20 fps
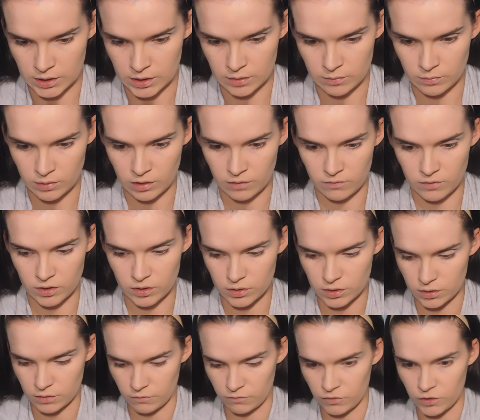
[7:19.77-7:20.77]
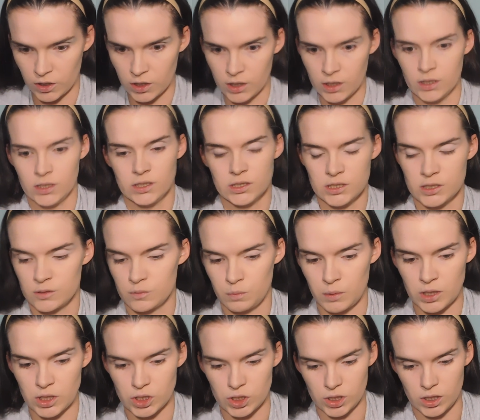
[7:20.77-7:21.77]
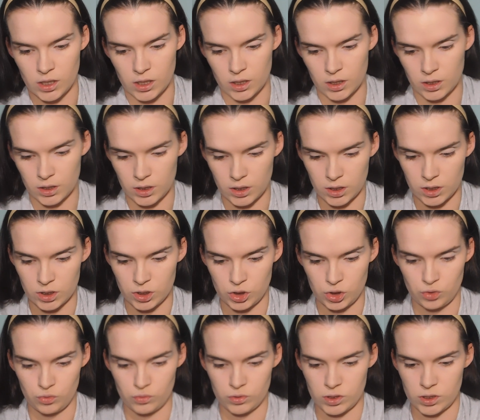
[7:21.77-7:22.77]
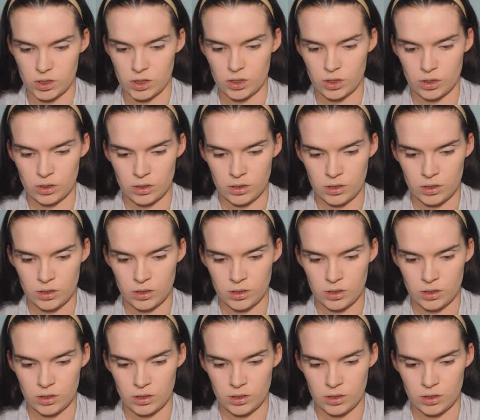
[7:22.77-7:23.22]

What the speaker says: I'm having a lot of spacing issues here.